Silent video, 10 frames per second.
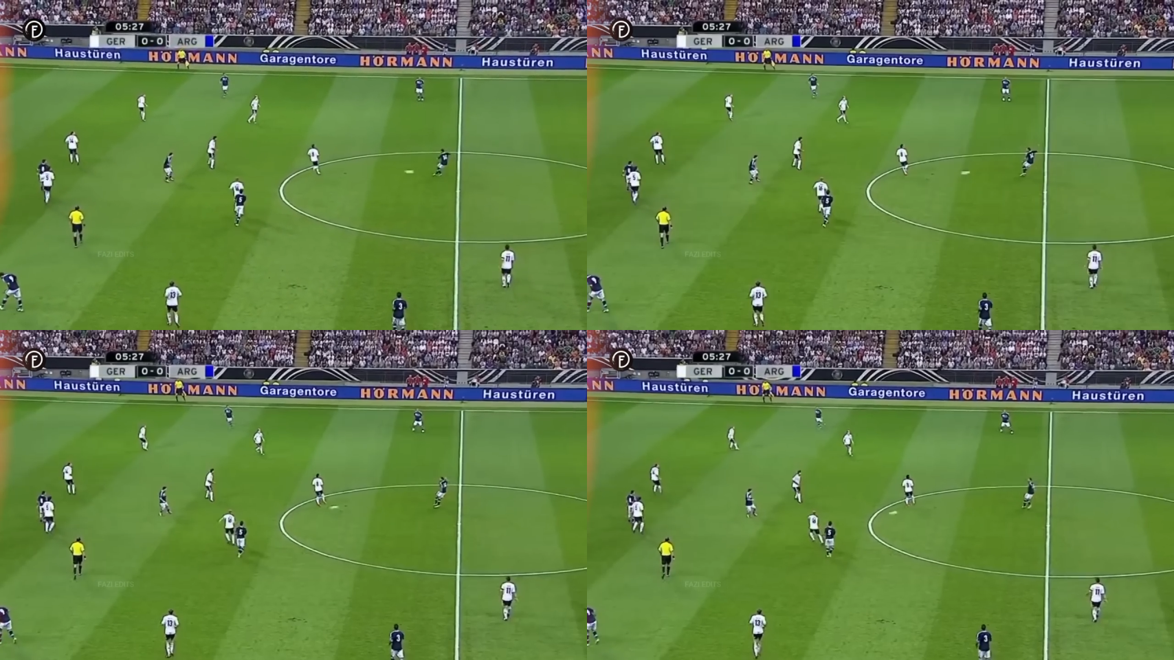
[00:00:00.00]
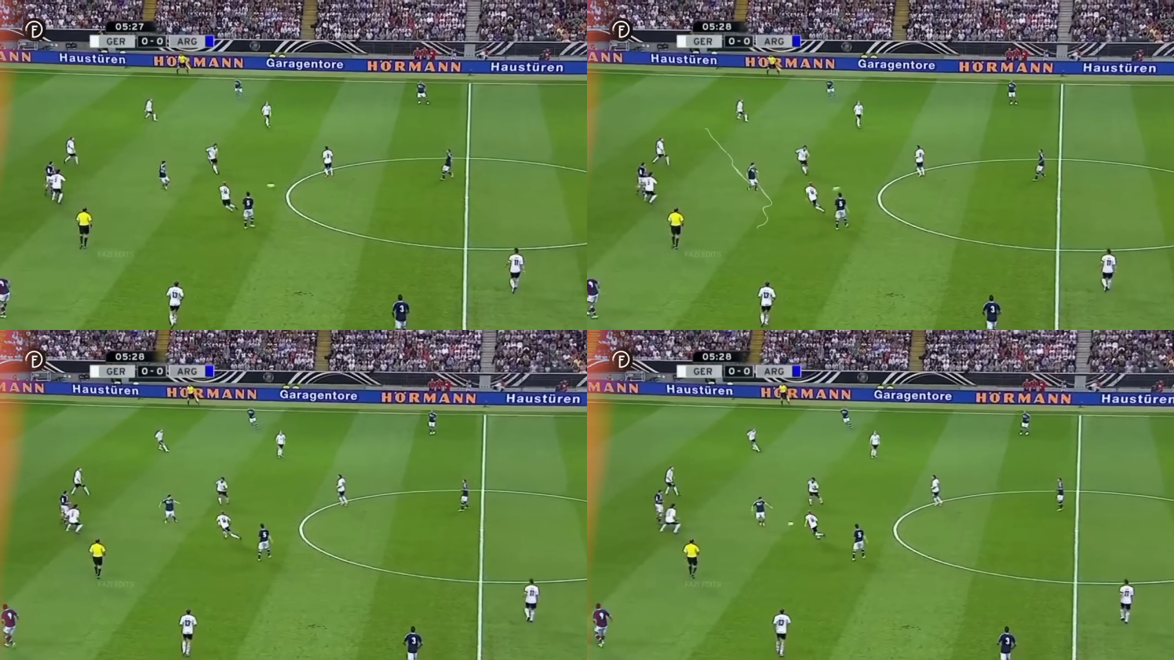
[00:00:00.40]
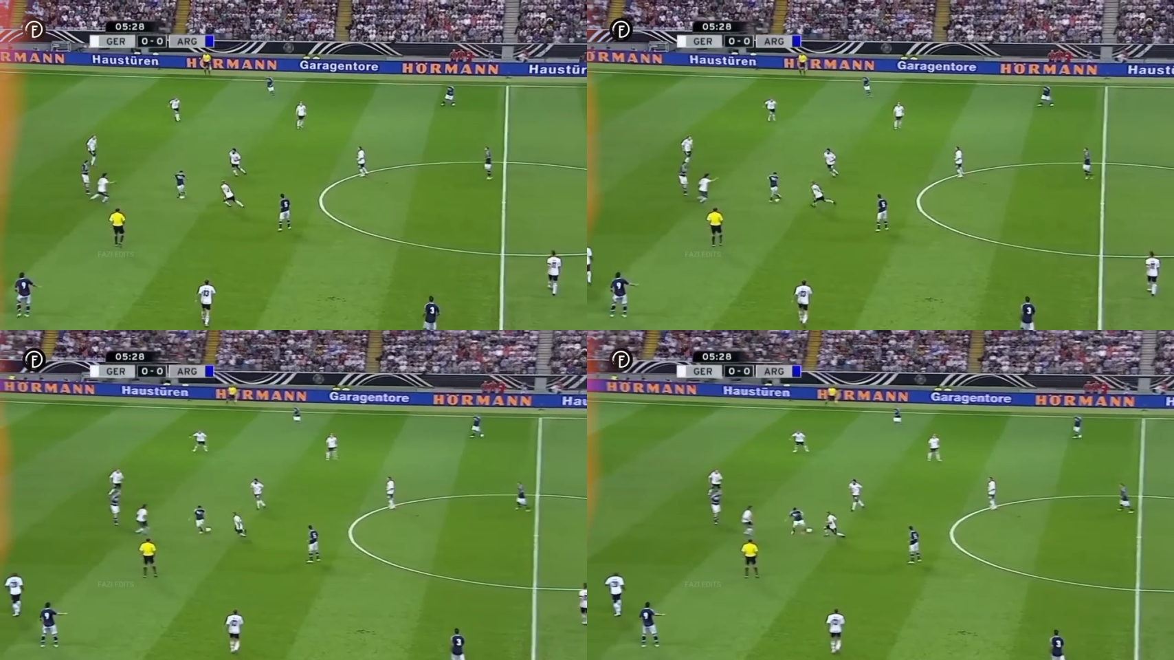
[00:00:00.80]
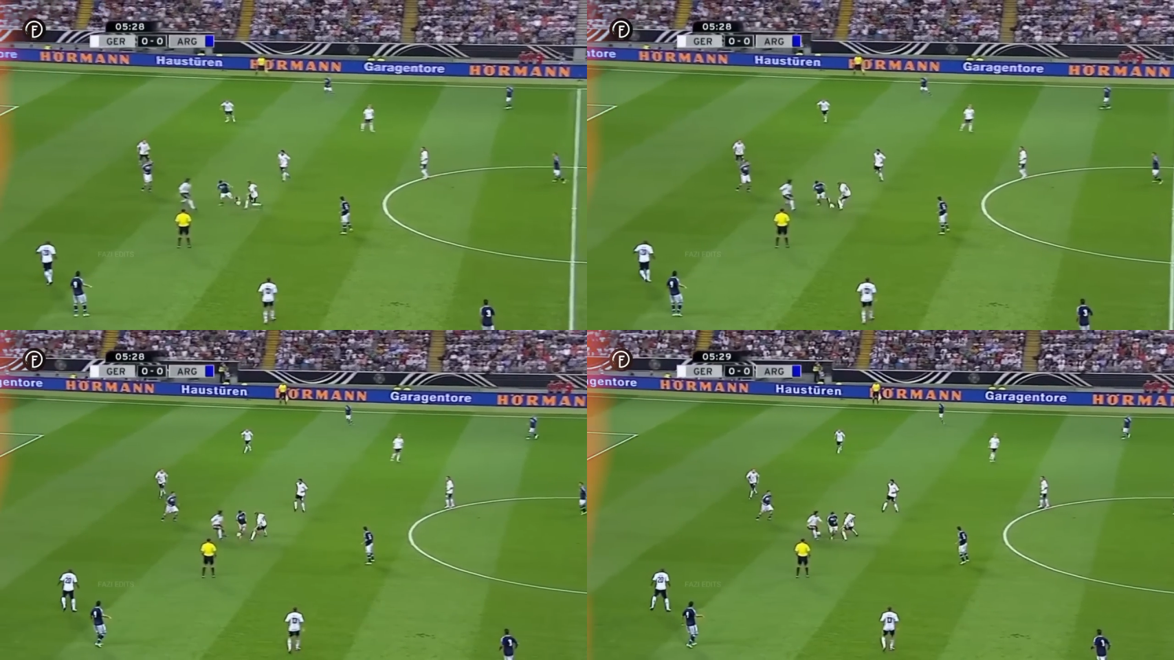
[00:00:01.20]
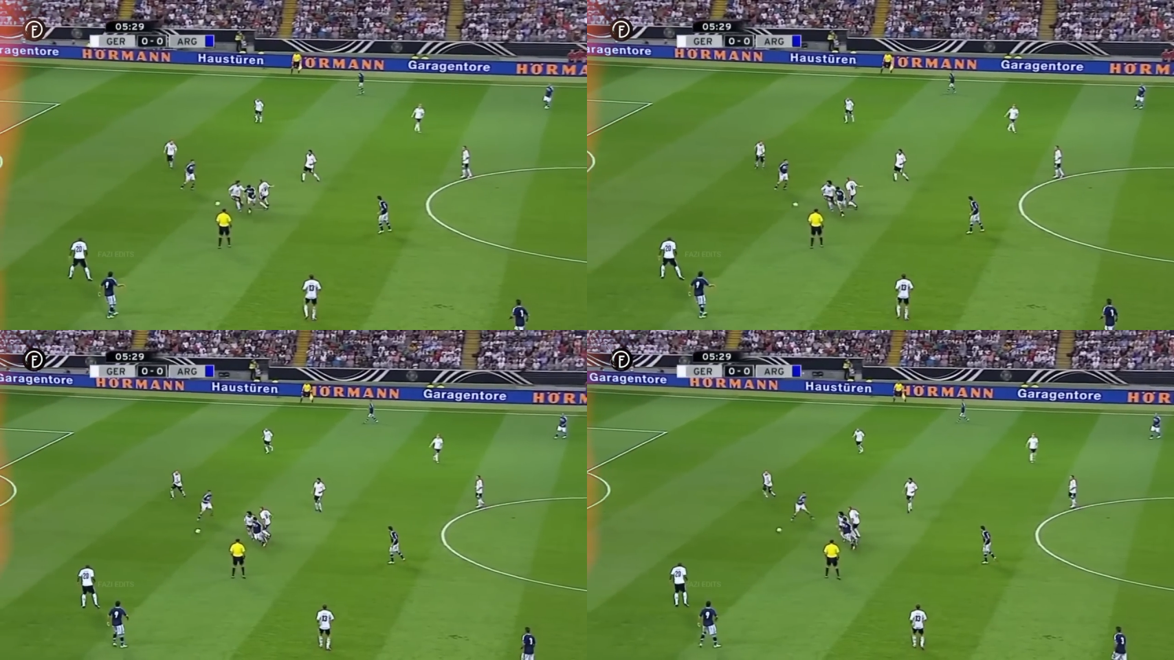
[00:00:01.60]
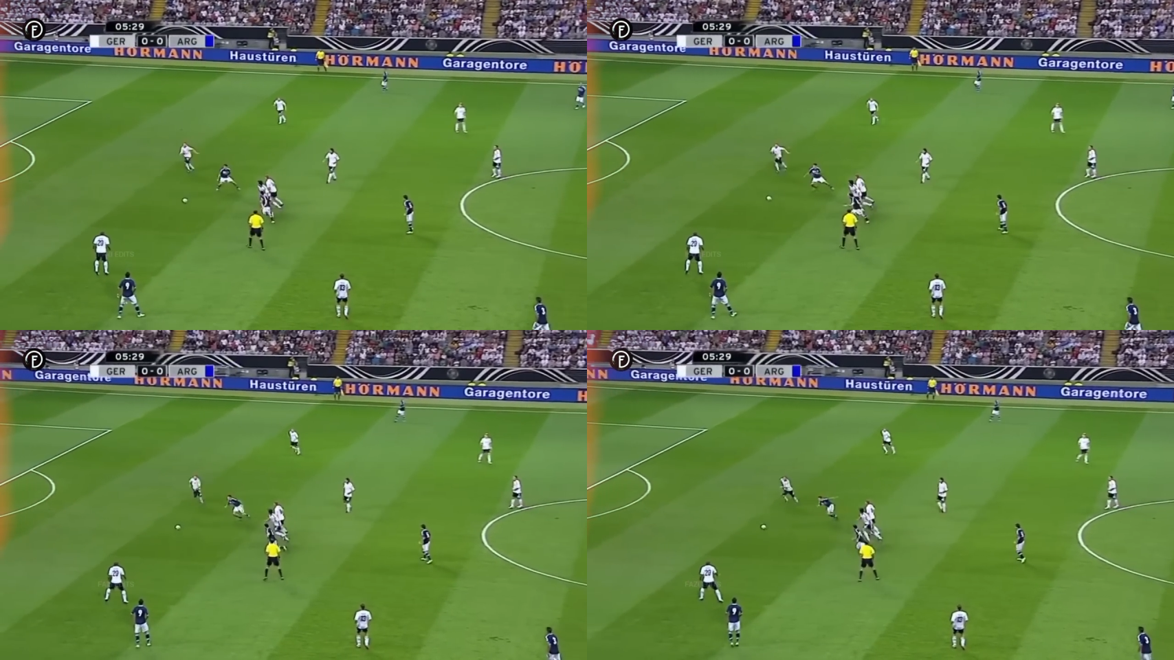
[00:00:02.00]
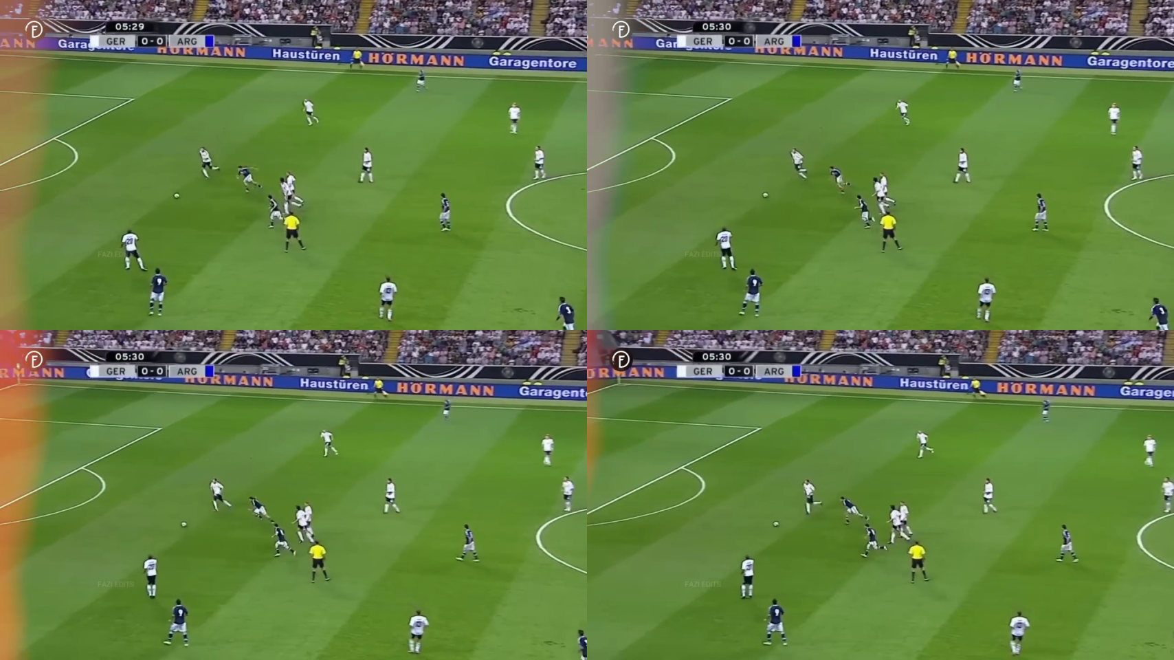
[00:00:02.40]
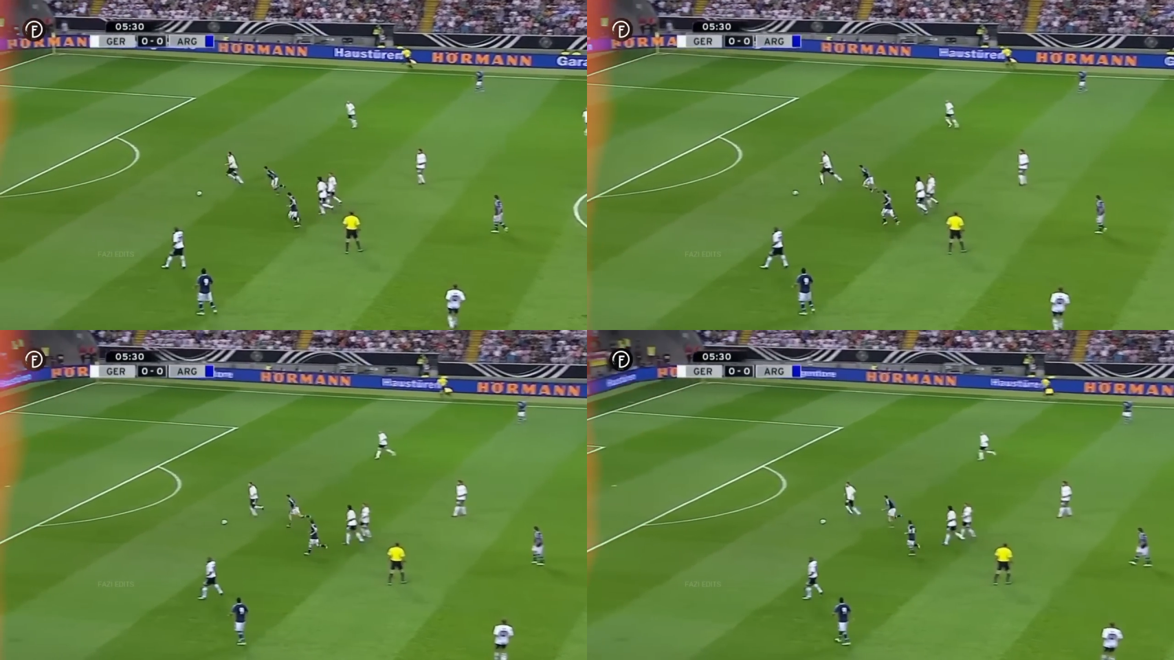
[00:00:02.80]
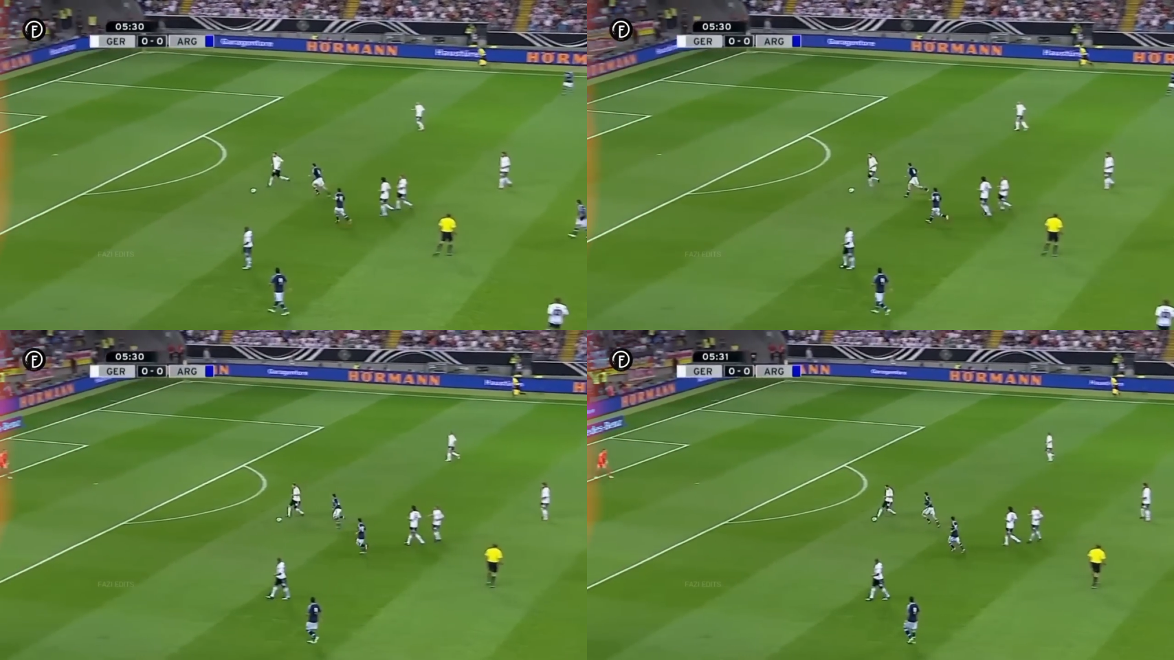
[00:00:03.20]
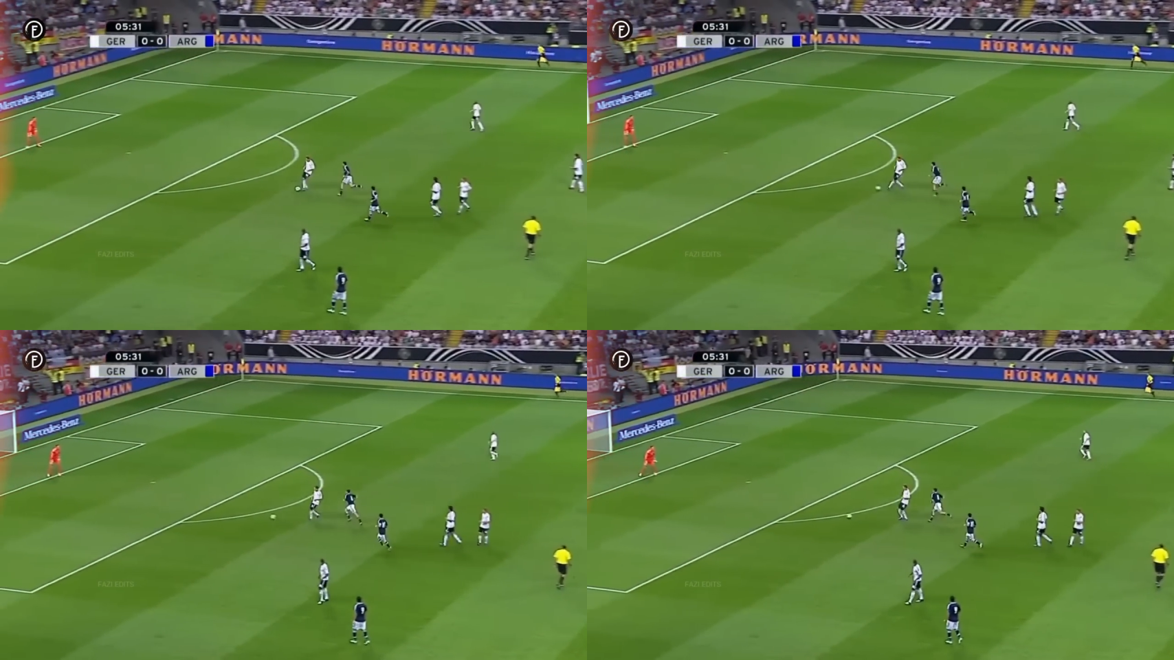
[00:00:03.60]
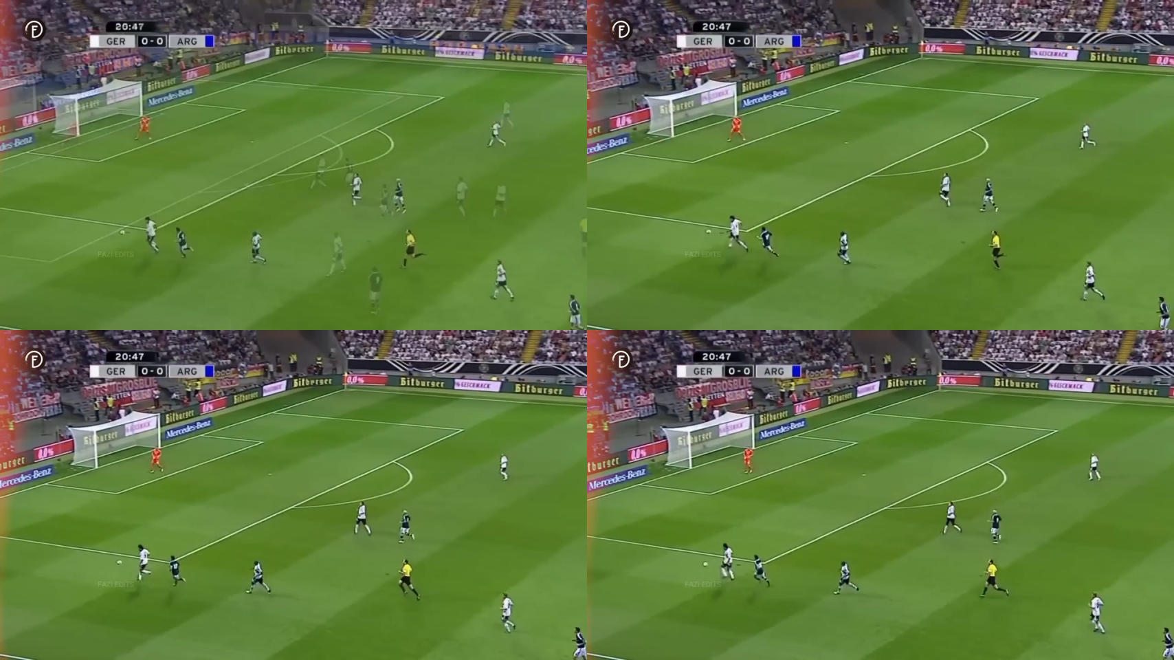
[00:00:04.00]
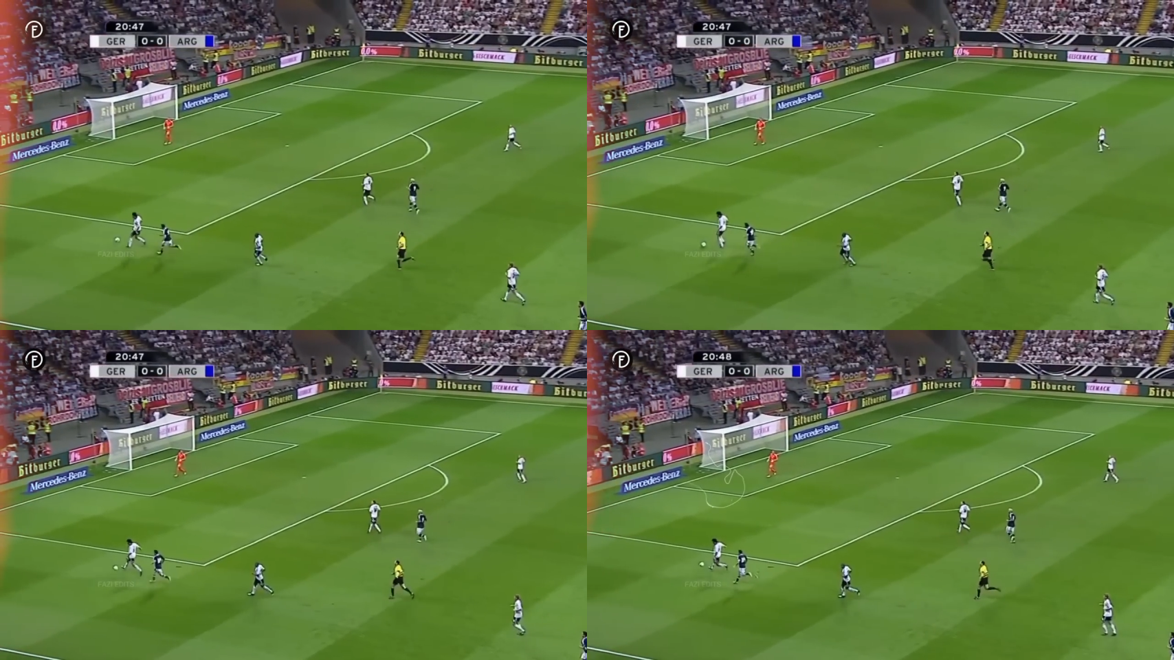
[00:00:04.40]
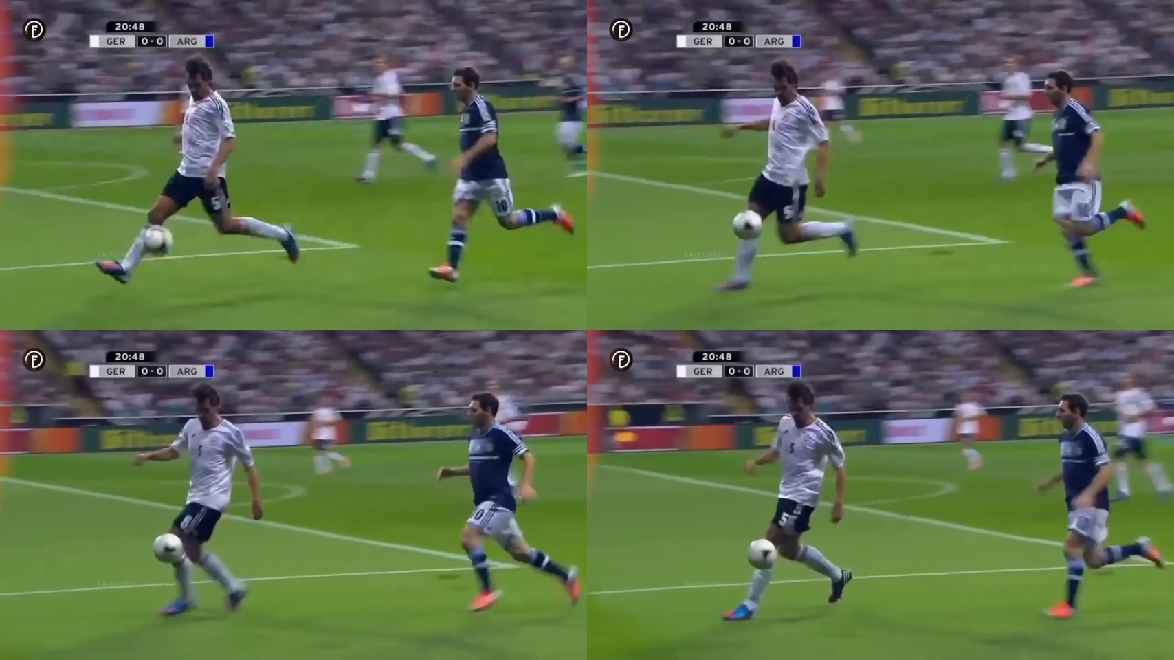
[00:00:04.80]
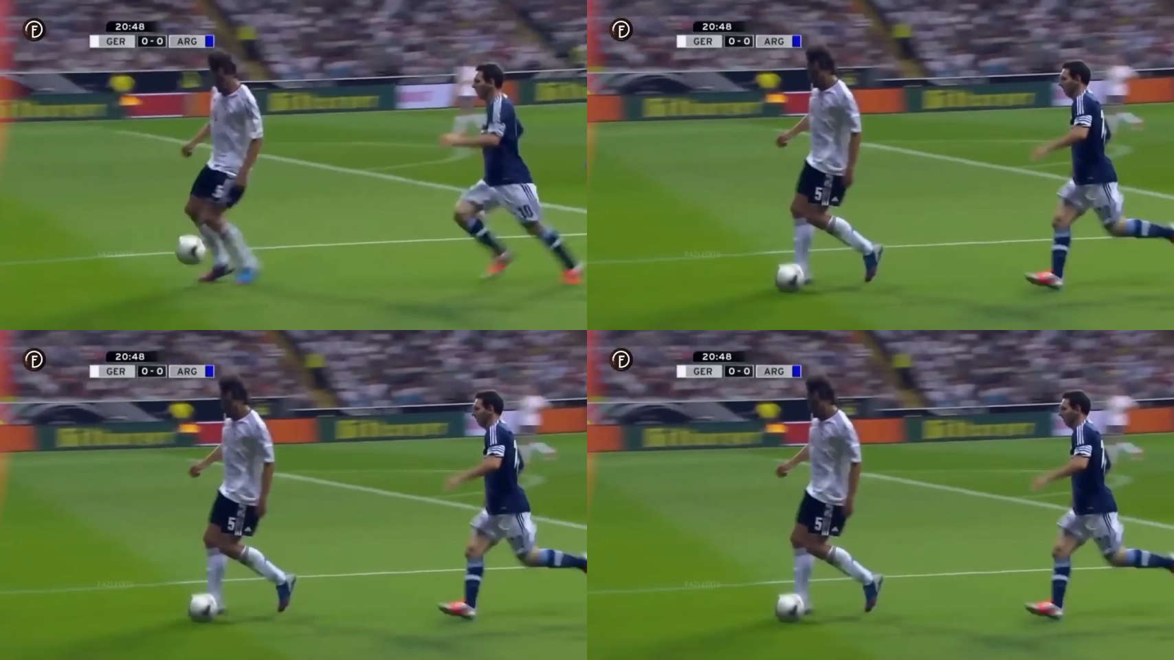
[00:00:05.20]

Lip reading: (no speaker visible)